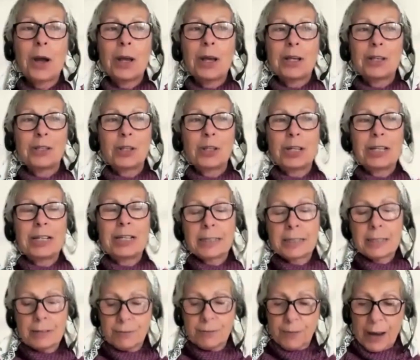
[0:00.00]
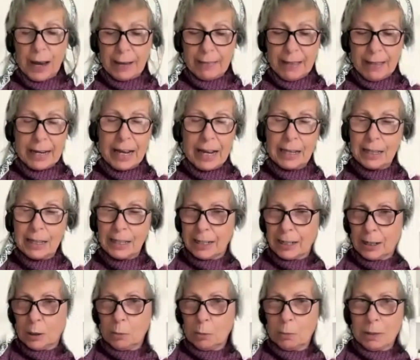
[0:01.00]
so let's define that a
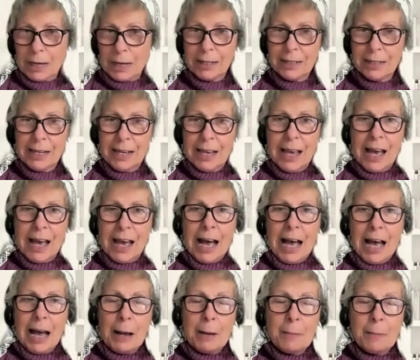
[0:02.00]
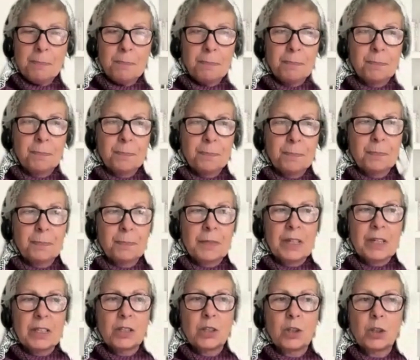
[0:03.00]
little bit.
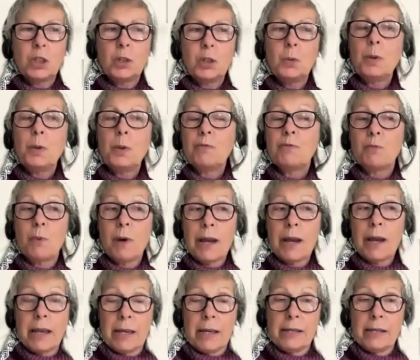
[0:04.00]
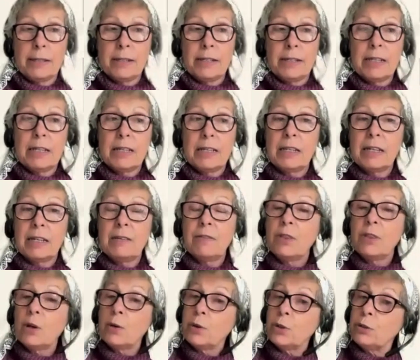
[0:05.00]
So you were raised, even
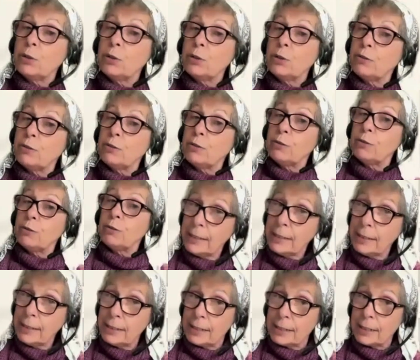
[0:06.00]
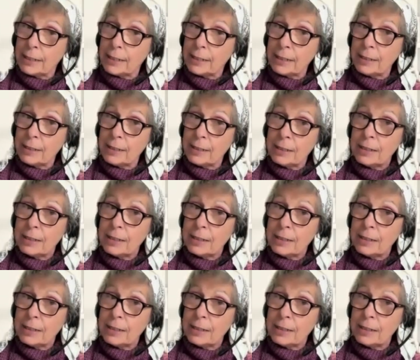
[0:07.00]
though you fought against it,